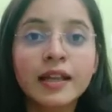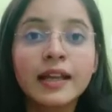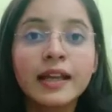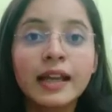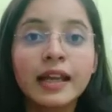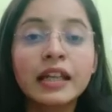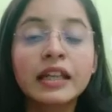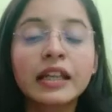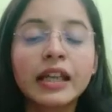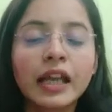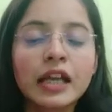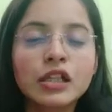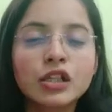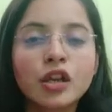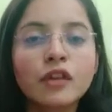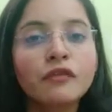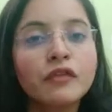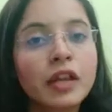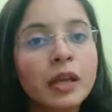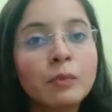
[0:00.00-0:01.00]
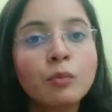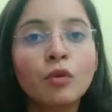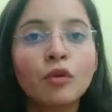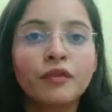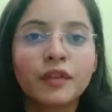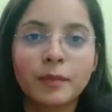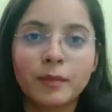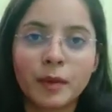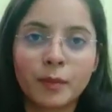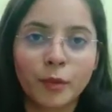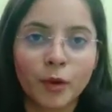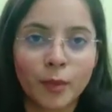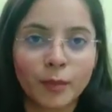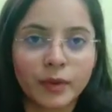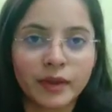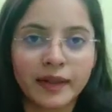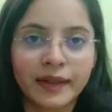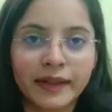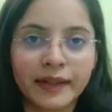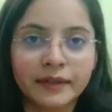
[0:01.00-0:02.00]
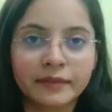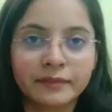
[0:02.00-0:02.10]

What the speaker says: in case of immovable property.